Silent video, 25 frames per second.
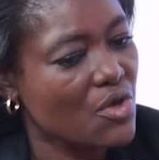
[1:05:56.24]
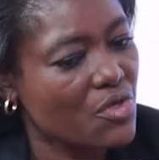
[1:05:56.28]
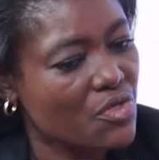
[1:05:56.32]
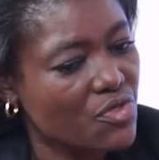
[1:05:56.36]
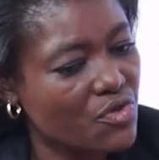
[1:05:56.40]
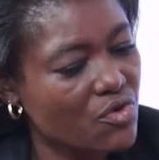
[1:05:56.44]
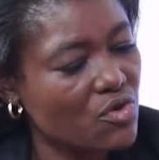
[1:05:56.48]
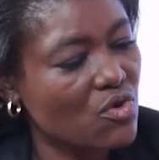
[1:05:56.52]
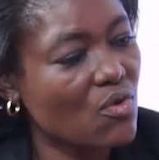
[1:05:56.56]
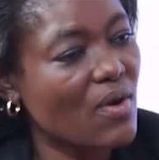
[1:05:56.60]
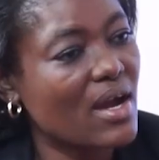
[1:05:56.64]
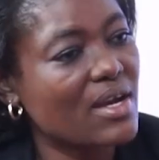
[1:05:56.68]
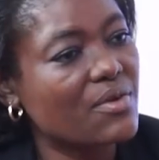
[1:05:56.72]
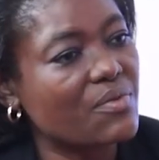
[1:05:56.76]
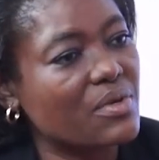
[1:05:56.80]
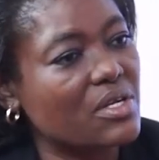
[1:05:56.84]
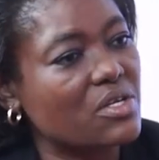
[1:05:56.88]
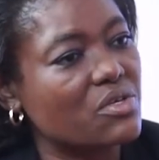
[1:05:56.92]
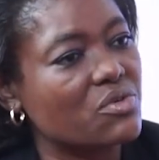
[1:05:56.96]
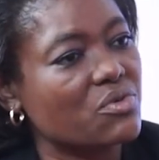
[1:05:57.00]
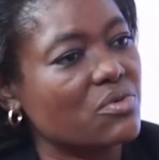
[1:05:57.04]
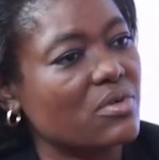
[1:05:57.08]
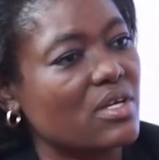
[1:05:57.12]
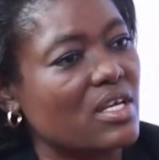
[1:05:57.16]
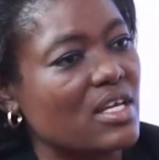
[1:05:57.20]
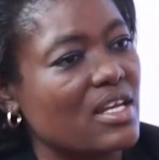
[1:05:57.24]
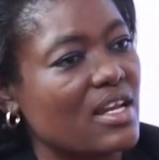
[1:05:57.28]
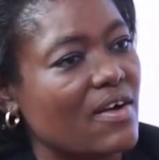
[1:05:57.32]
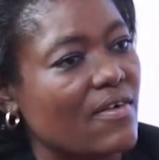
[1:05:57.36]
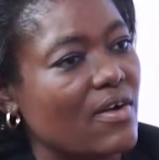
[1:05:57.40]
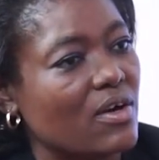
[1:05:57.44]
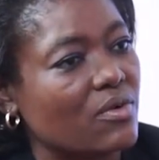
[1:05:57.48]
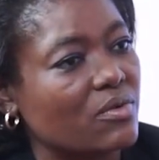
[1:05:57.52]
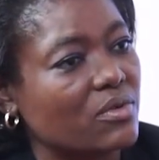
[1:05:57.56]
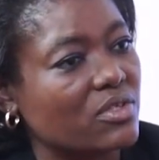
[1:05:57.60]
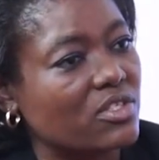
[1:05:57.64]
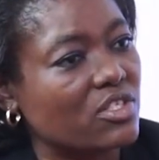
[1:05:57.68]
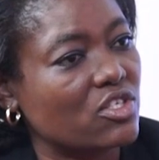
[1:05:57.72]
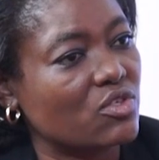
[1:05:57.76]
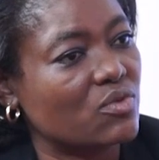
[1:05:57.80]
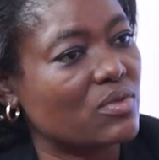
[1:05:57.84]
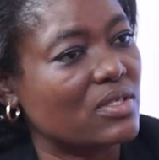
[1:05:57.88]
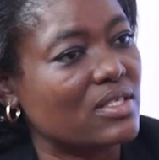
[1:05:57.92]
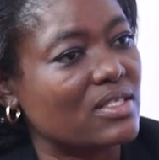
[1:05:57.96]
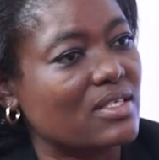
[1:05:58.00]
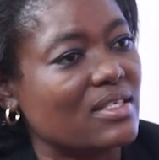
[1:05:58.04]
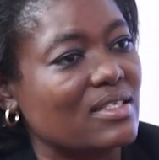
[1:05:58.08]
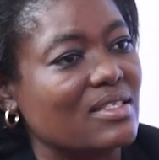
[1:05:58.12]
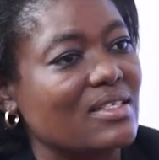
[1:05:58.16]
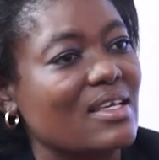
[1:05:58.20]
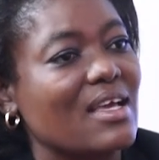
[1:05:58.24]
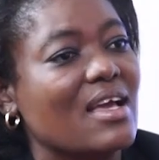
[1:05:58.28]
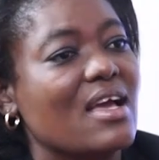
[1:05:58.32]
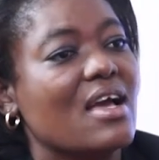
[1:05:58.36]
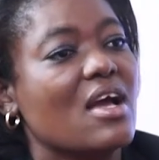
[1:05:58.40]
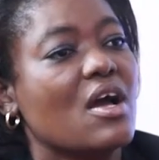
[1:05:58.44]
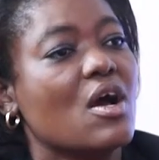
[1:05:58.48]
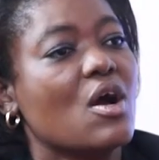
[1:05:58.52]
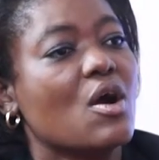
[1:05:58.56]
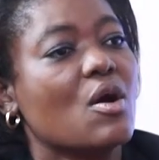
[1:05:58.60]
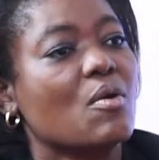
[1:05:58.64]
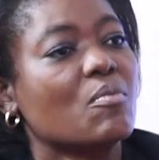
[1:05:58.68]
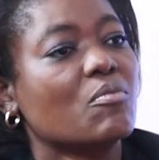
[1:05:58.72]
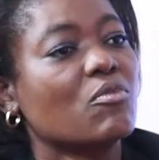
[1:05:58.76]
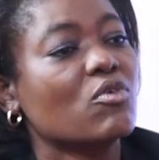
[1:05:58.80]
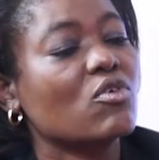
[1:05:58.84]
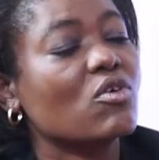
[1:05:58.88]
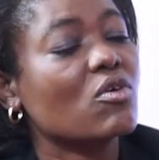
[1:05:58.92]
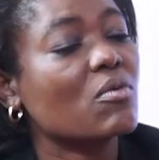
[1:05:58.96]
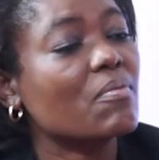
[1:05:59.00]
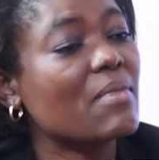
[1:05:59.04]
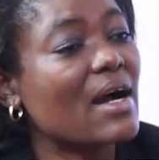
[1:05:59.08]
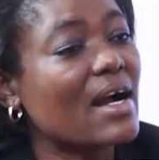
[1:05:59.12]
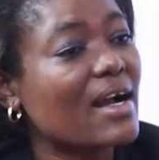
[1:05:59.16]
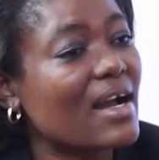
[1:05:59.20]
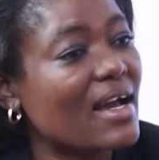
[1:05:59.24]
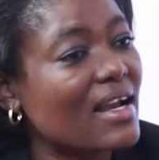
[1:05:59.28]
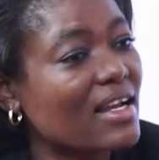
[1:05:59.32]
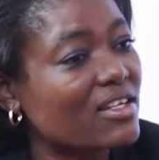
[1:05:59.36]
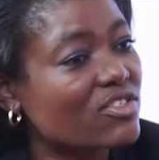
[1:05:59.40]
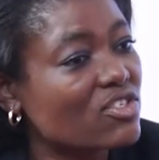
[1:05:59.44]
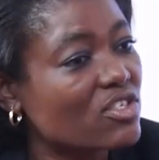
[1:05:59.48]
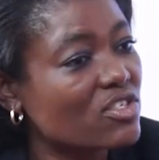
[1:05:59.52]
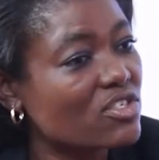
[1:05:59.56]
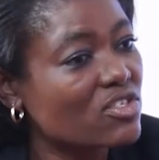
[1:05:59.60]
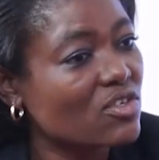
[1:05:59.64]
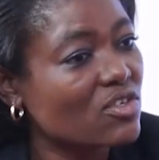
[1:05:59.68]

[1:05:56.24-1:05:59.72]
Through what we do in our constituencies. When you are an